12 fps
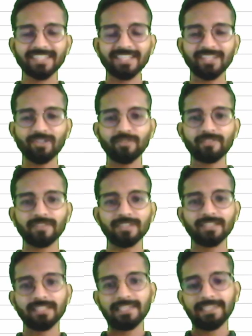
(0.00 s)
Hello everyone.
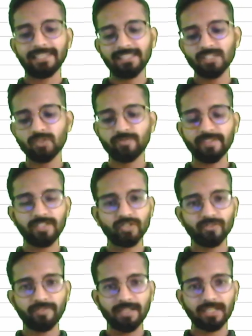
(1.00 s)
In this video,
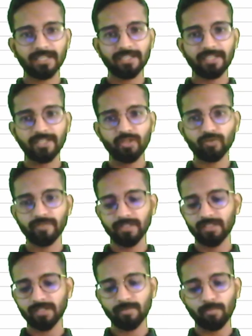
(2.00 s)
we'll continue
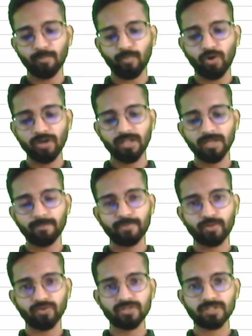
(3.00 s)
with the modern
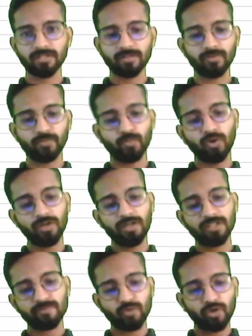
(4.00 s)
approach. What
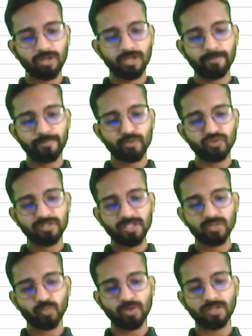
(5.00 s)
does modern approach
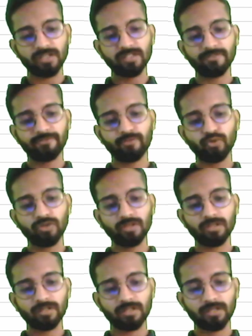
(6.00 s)
says? What are the
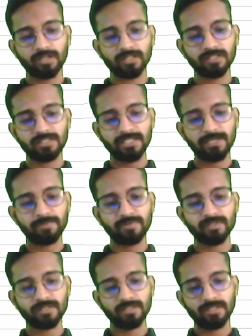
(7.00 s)
four
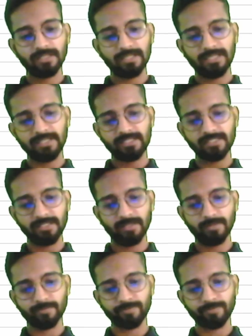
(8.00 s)
concepts? Let's see.